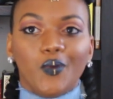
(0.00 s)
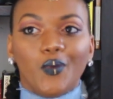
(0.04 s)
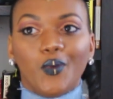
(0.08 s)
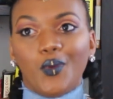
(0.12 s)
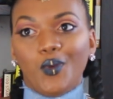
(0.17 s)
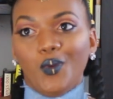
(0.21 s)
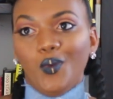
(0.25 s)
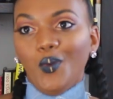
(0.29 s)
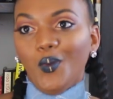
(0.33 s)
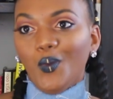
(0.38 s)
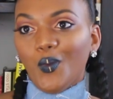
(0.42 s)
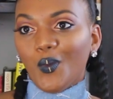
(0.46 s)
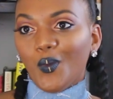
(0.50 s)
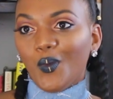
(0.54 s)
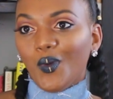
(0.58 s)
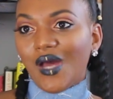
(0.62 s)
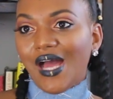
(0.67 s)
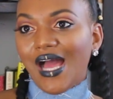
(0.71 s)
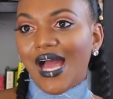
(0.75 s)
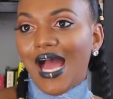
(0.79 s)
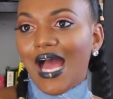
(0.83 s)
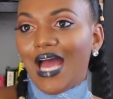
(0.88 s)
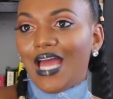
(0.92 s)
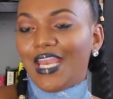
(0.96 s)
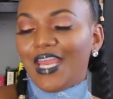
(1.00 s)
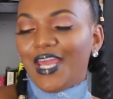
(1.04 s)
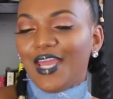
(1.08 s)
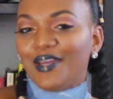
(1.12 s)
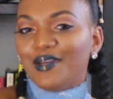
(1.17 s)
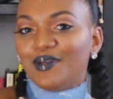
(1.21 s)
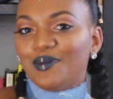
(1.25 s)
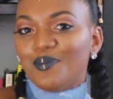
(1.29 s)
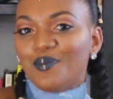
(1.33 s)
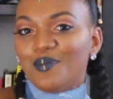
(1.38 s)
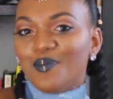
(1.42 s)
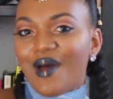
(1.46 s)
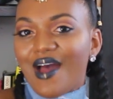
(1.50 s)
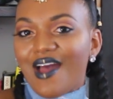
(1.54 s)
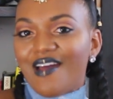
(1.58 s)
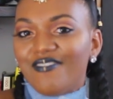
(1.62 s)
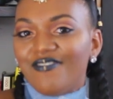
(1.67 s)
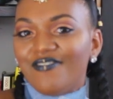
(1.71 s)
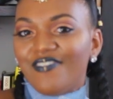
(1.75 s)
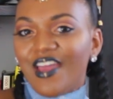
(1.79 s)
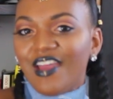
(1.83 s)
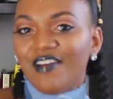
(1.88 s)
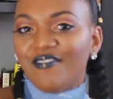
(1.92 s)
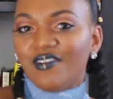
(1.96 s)
Ew, honey. My
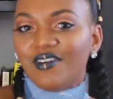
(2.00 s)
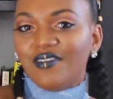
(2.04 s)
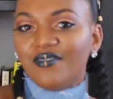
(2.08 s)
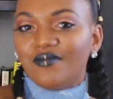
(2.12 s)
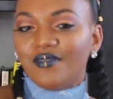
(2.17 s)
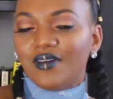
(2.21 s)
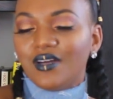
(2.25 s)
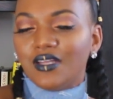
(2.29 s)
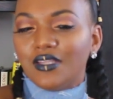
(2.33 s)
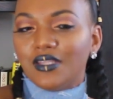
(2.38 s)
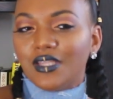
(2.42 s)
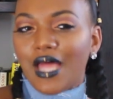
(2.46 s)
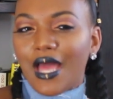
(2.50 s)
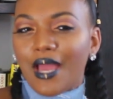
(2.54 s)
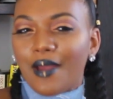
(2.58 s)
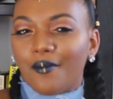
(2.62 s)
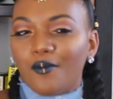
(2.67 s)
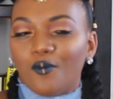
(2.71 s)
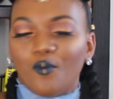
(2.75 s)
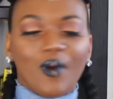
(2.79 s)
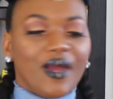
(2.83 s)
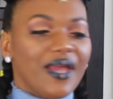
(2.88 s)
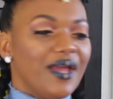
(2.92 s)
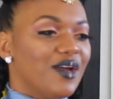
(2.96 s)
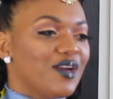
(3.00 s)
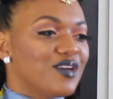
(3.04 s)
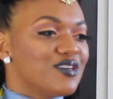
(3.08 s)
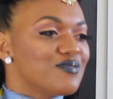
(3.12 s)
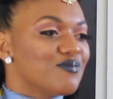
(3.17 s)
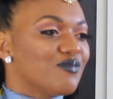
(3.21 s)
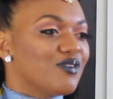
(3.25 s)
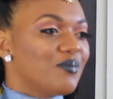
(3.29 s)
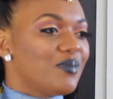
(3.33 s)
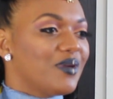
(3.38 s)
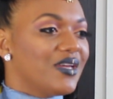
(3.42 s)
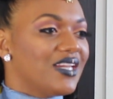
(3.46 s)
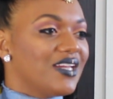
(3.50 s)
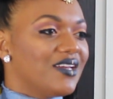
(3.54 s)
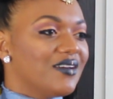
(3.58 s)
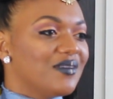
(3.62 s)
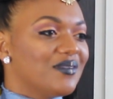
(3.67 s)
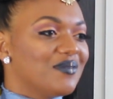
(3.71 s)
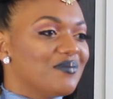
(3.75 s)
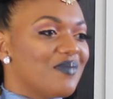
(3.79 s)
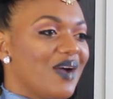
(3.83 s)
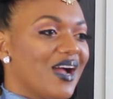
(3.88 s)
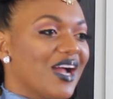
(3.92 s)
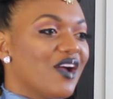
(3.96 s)
favorite, like, wait, repeat it.
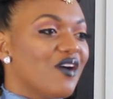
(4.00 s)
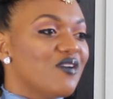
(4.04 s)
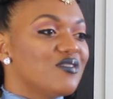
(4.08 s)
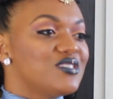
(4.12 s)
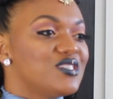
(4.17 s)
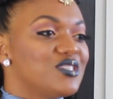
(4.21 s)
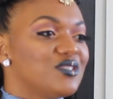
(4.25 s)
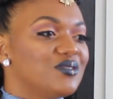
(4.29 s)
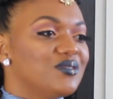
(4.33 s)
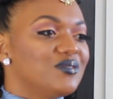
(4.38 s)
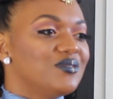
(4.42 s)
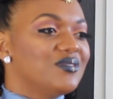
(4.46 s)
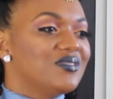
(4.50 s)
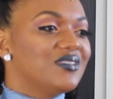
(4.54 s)
My go-to.